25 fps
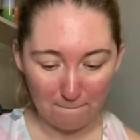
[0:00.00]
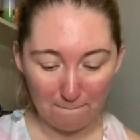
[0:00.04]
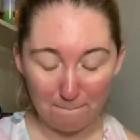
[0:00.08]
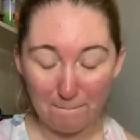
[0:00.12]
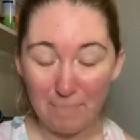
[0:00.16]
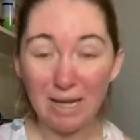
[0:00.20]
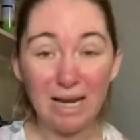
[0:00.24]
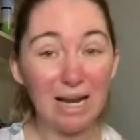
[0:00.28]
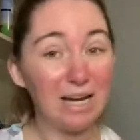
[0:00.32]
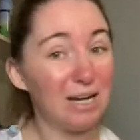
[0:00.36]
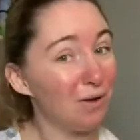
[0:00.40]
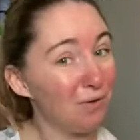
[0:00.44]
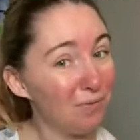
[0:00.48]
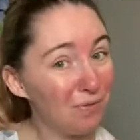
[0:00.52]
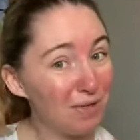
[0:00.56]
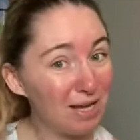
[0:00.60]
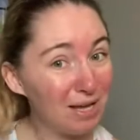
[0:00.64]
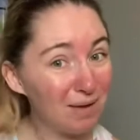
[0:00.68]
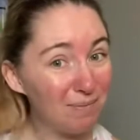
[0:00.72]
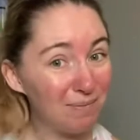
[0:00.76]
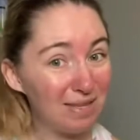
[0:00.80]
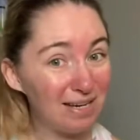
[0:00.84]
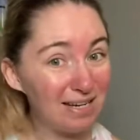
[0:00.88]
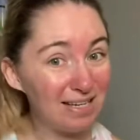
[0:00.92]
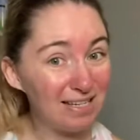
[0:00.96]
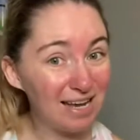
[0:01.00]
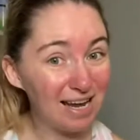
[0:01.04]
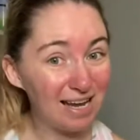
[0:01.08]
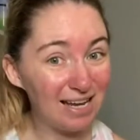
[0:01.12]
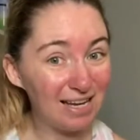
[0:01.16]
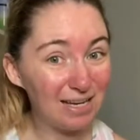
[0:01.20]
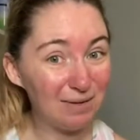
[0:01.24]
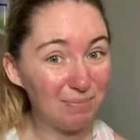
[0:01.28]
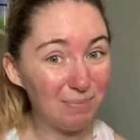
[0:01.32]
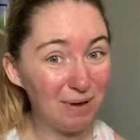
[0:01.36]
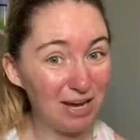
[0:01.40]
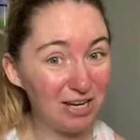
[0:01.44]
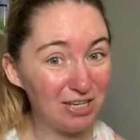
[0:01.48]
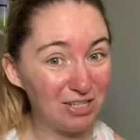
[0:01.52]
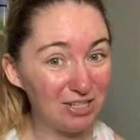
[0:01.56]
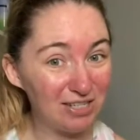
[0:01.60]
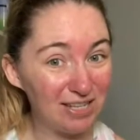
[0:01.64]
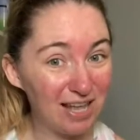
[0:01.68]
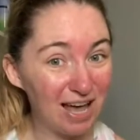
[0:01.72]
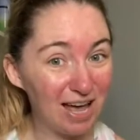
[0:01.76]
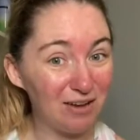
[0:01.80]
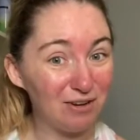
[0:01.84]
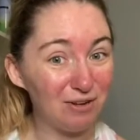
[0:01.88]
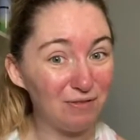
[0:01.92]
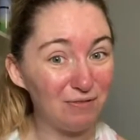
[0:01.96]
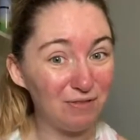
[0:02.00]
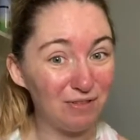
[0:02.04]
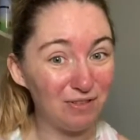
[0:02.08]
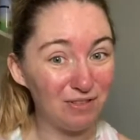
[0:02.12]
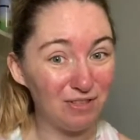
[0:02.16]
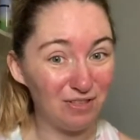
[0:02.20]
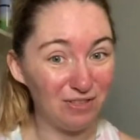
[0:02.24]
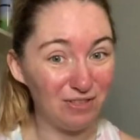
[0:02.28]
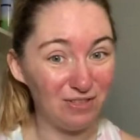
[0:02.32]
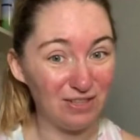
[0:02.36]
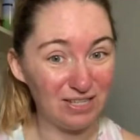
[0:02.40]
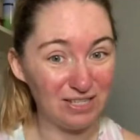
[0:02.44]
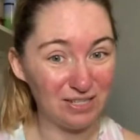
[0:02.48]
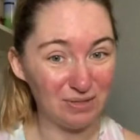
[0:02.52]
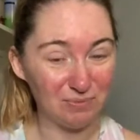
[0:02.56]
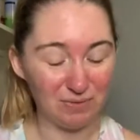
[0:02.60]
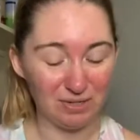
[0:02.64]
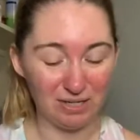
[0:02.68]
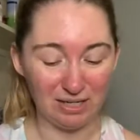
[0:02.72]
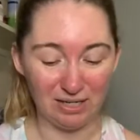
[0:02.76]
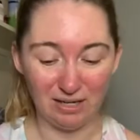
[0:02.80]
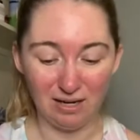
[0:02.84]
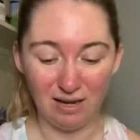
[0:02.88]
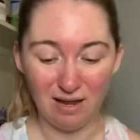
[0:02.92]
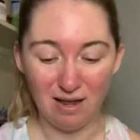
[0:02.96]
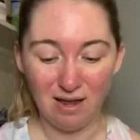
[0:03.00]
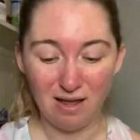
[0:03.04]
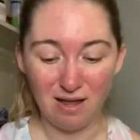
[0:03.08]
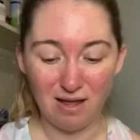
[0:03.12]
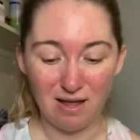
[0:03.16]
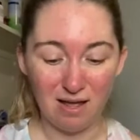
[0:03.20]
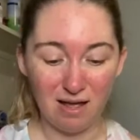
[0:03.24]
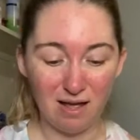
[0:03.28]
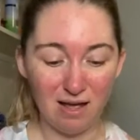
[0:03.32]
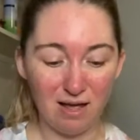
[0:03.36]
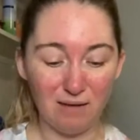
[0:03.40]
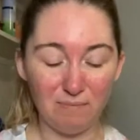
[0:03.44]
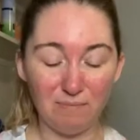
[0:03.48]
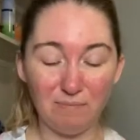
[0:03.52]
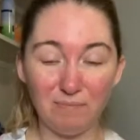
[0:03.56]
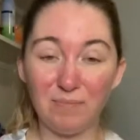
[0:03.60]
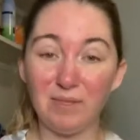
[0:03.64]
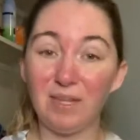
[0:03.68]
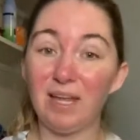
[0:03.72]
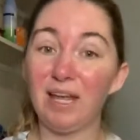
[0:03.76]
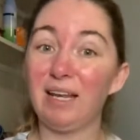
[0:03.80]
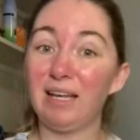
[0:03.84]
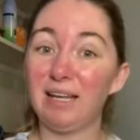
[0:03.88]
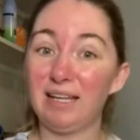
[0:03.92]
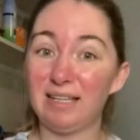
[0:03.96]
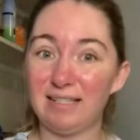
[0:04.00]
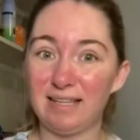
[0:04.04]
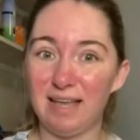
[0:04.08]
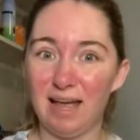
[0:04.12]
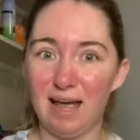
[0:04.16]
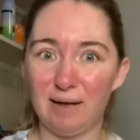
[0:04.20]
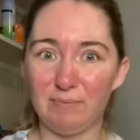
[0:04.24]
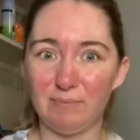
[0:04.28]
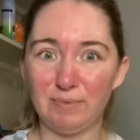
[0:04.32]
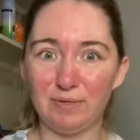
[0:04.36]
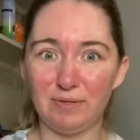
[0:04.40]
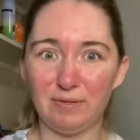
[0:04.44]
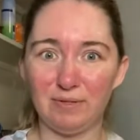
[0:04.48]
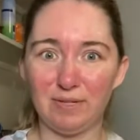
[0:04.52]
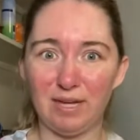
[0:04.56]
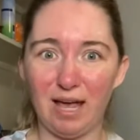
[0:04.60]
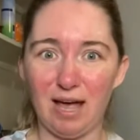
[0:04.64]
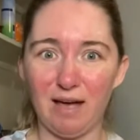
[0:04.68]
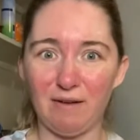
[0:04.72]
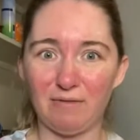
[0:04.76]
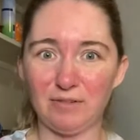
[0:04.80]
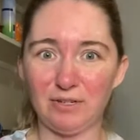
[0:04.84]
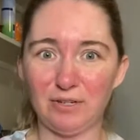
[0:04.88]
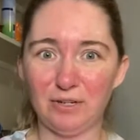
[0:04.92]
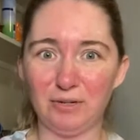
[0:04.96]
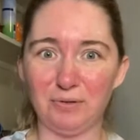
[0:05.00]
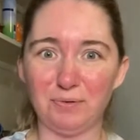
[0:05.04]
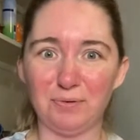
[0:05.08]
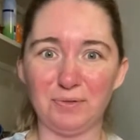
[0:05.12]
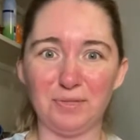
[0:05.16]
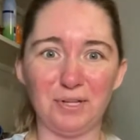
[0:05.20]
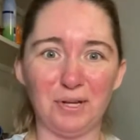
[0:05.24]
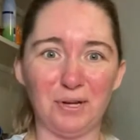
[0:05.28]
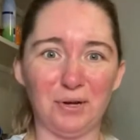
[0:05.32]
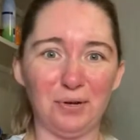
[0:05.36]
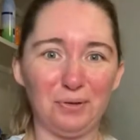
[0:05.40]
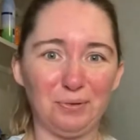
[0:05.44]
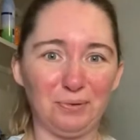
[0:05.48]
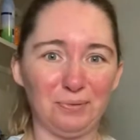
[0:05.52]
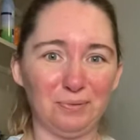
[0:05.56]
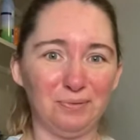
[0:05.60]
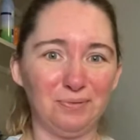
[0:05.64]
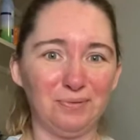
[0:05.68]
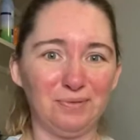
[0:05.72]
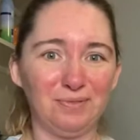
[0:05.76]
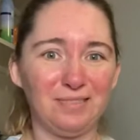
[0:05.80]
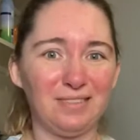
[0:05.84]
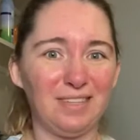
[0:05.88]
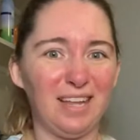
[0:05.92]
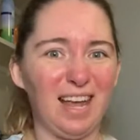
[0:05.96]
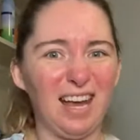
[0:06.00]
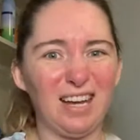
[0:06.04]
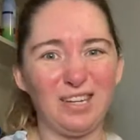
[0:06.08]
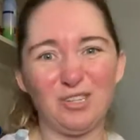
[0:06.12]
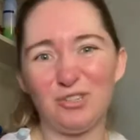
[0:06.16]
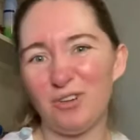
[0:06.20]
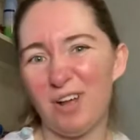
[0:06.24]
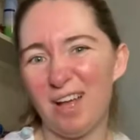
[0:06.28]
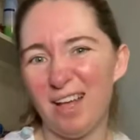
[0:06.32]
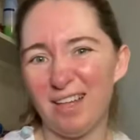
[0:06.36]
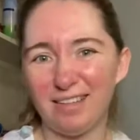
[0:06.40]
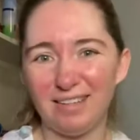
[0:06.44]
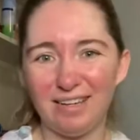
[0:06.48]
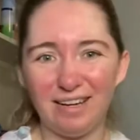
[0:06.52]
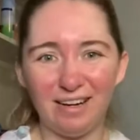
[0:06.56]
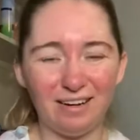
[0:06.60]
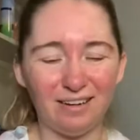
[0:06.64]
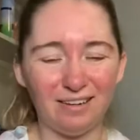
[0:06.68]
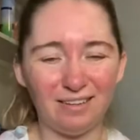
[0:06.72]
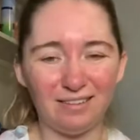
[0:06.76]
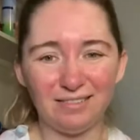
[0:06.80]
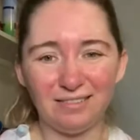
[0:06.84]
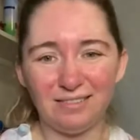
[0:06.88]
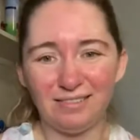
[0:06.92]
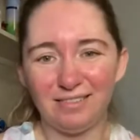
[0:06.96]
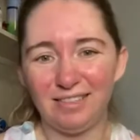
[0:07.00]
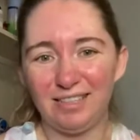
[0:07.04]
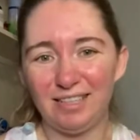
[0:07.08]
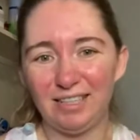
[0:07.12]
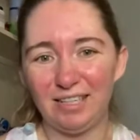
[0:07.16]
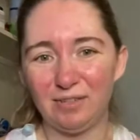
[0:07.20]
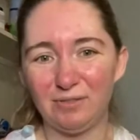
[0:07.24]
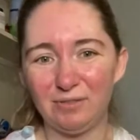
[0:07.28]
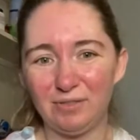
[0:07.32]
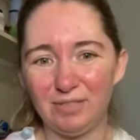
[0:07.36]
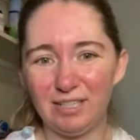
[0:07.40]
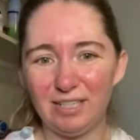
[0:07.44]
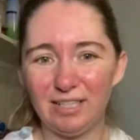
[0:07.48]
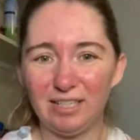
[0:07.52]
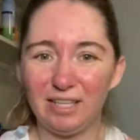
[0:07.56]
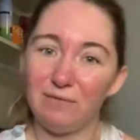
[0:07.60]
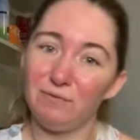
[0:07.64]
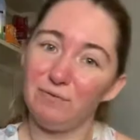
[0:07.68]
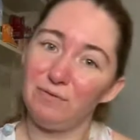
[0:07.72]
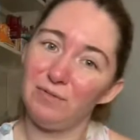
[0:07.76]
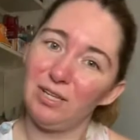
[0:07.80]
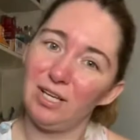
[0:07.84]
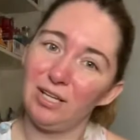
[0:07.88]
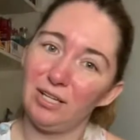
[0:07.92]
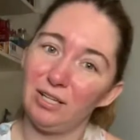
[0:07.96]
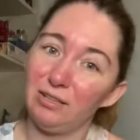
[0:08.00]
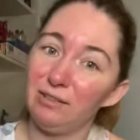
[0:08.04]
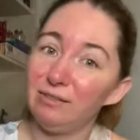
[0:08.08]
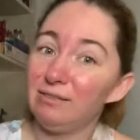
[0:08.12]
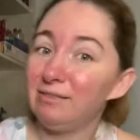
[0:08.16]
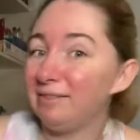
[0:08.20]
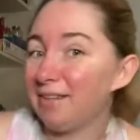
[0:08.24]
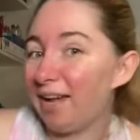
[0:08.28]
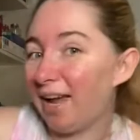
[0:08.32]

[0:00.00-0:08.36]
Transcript: but I don't think I'm going to take any pages out of this one unless I absolutely have to. So hey, trial and error, you know, you live, you learn.